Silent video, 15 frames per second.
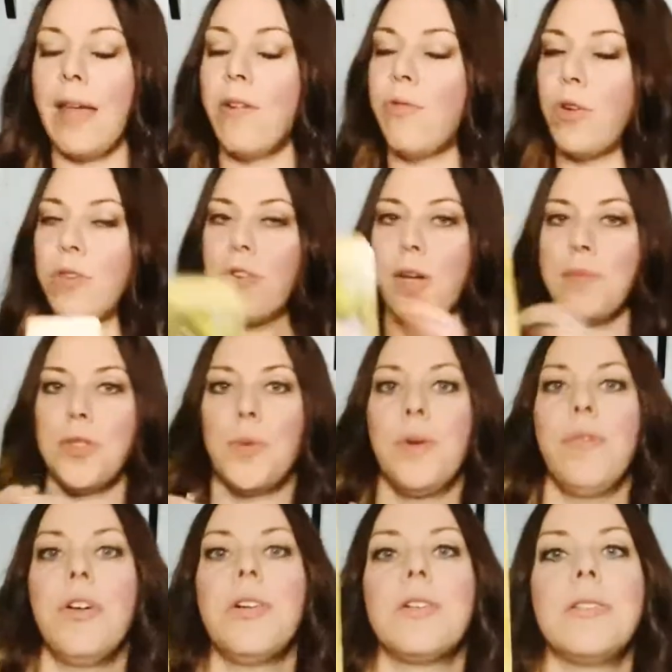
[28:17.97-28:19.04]
4 of Cups in
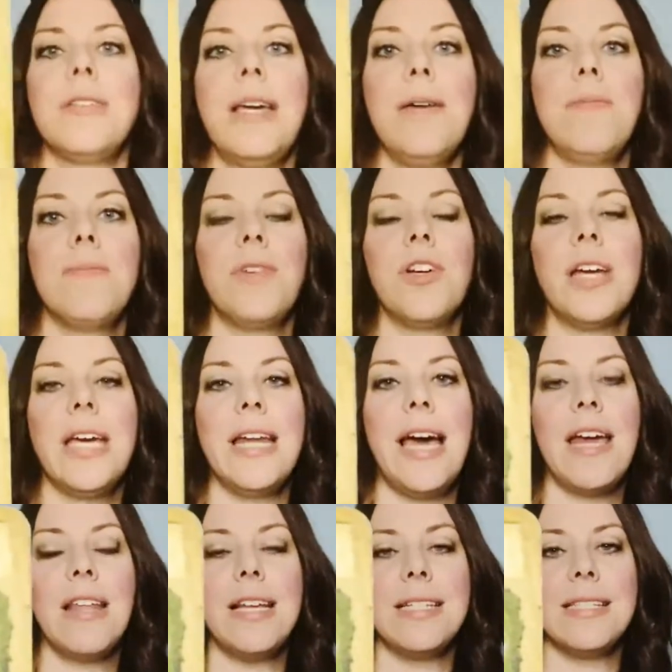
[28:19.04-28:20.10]
reverse. Yeah, you're getting
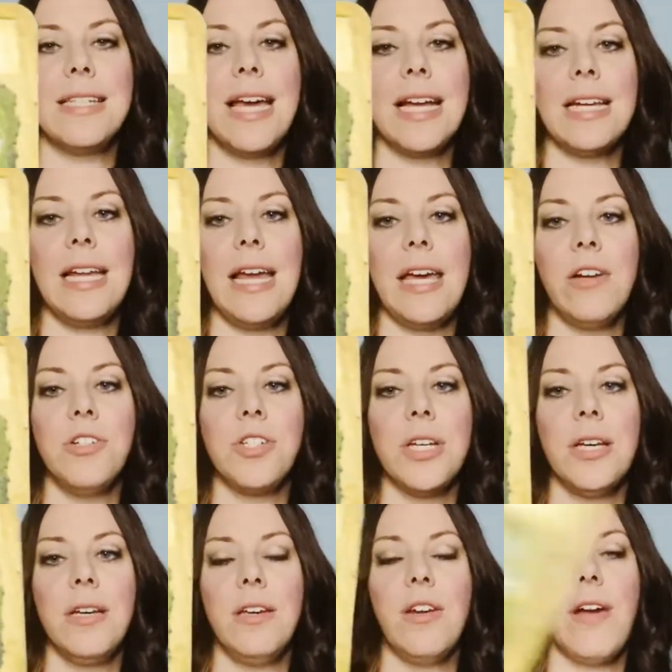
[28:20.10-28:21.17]
out of that stagnant
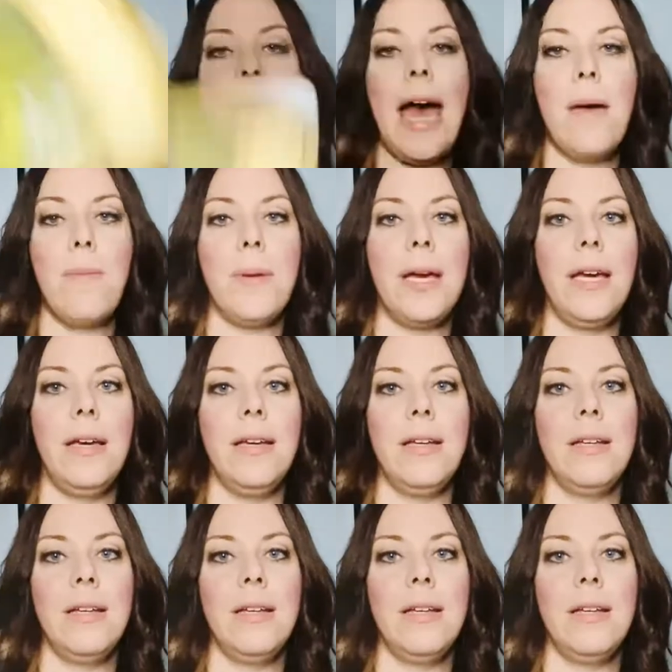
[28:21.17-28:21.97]
energy. You're happy.